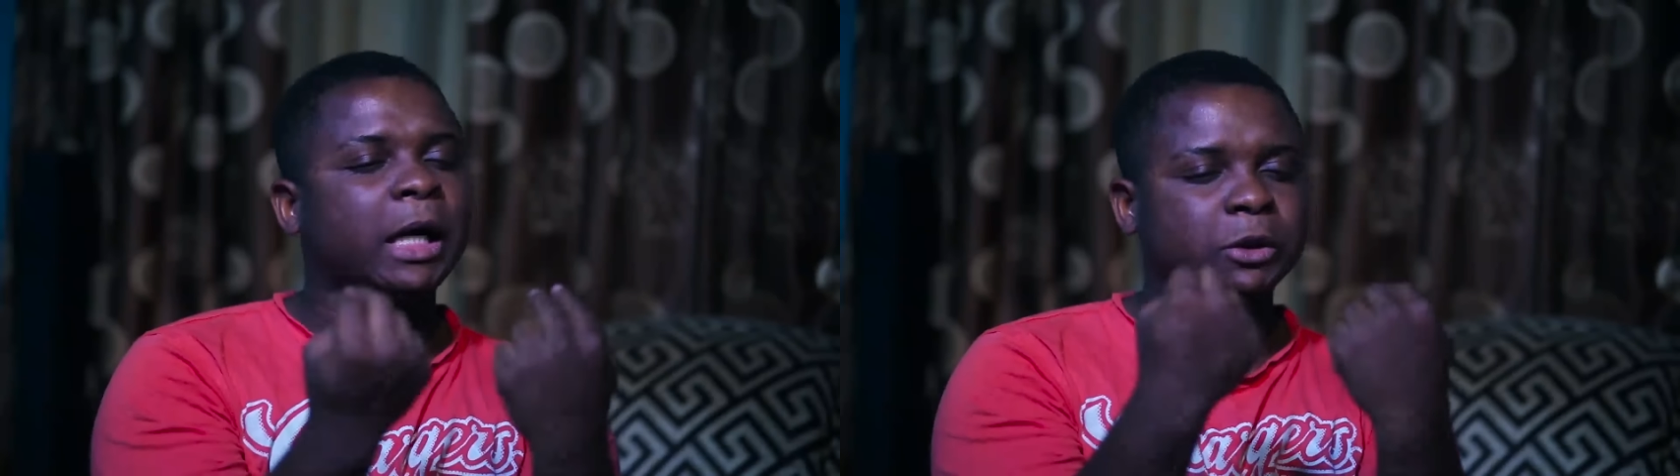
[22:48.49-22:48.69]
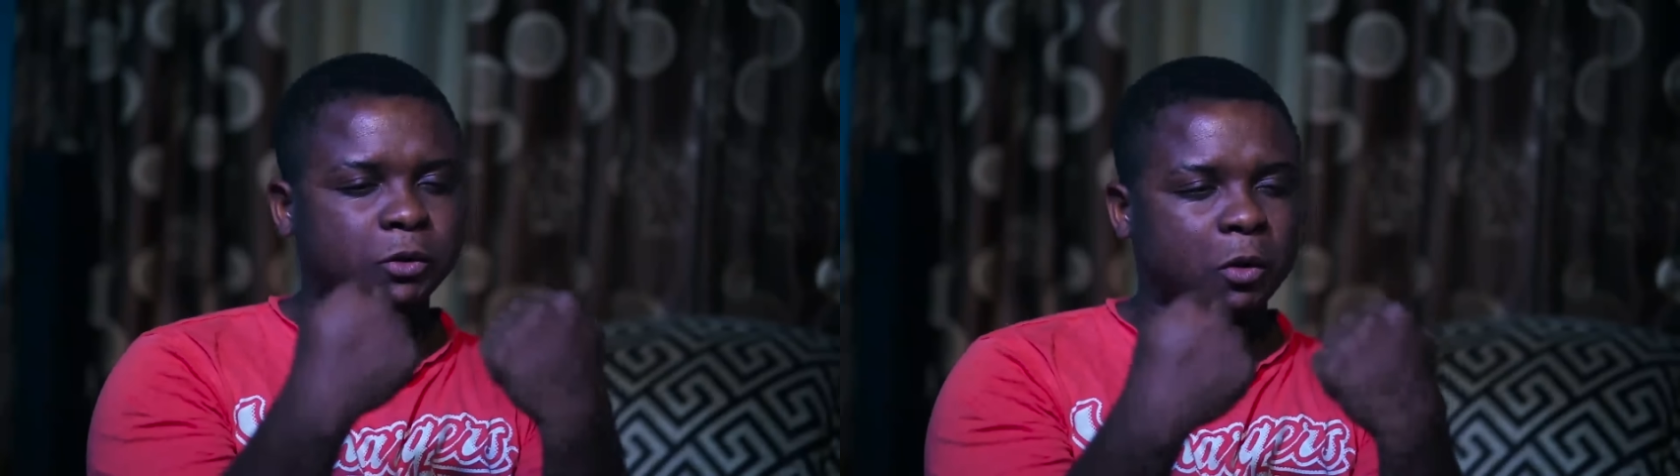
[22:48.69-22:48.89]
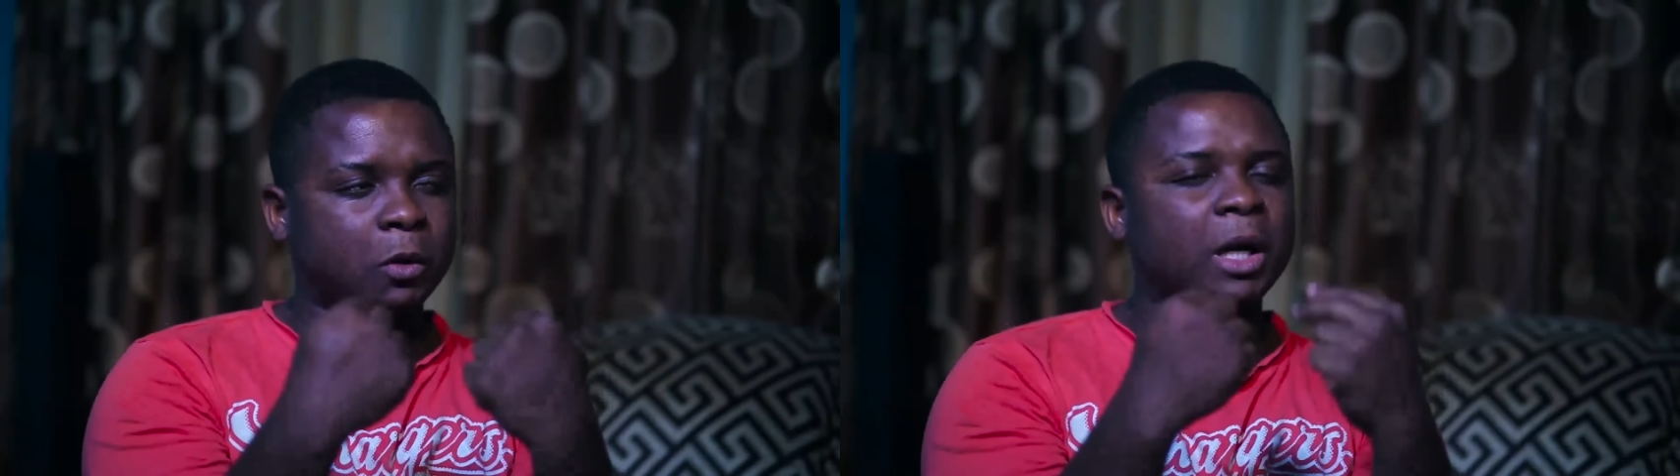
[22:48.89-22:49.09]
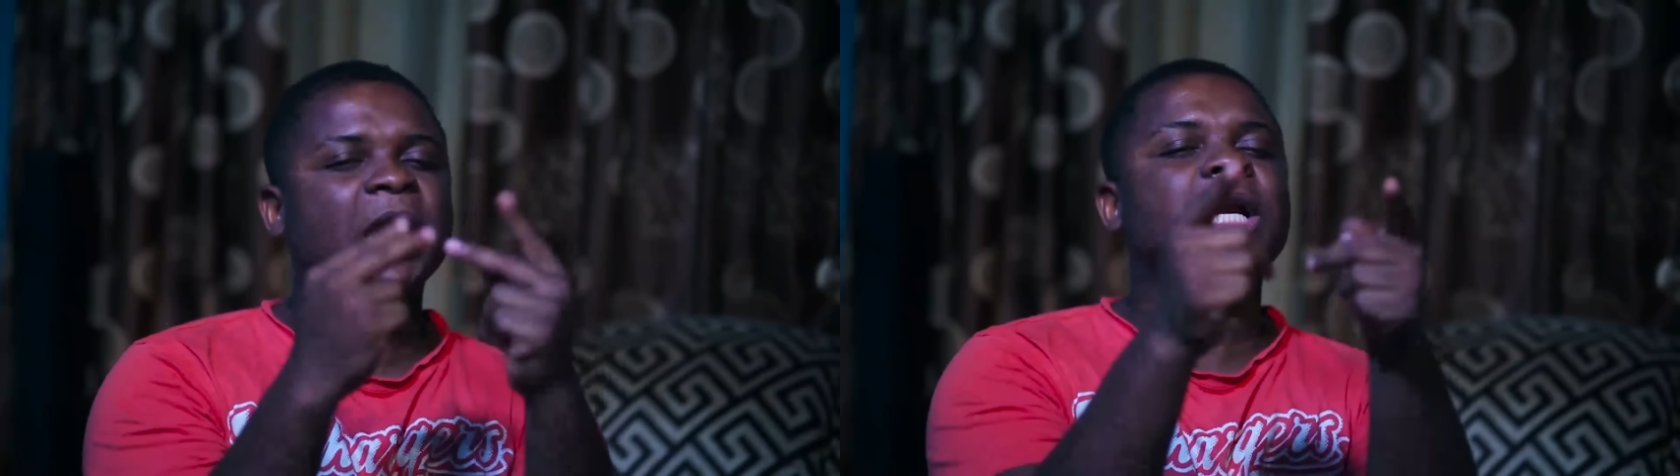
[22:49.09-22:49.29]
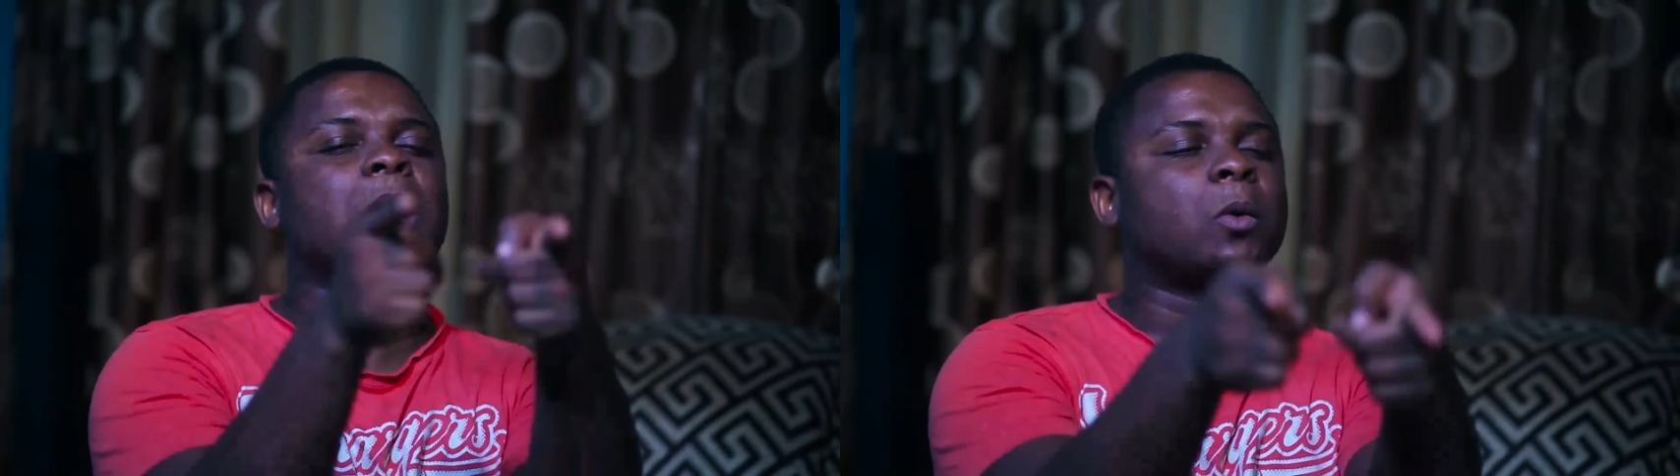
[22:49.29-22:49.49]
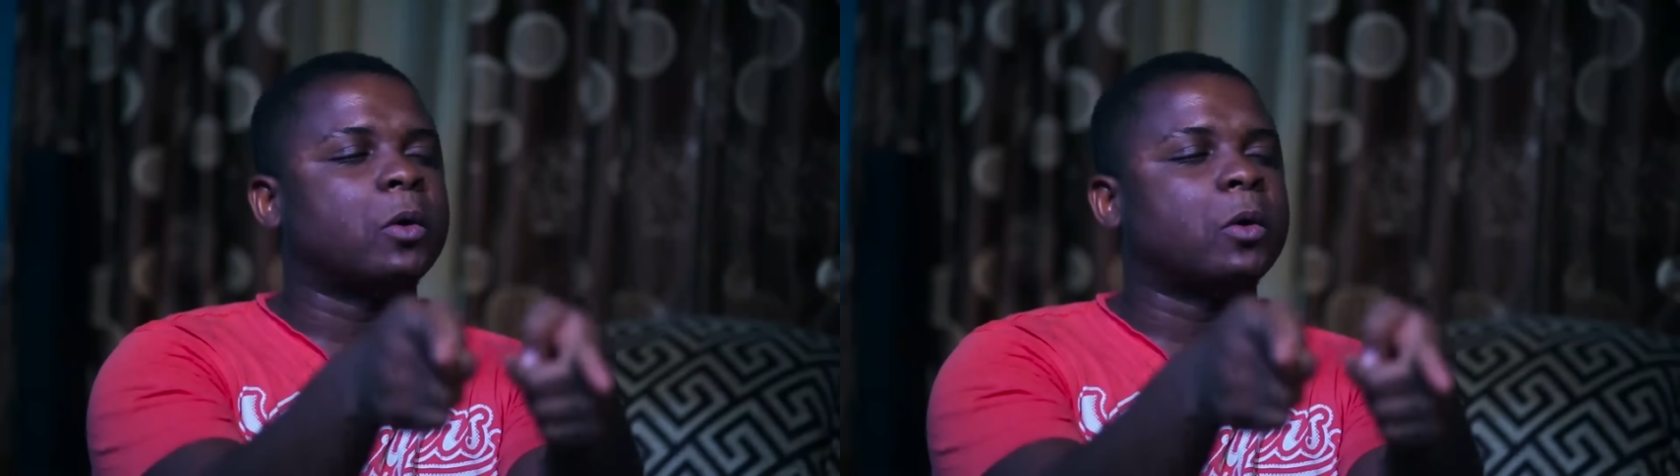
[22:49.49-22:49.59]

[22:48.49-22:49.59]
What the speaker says: I saw, and I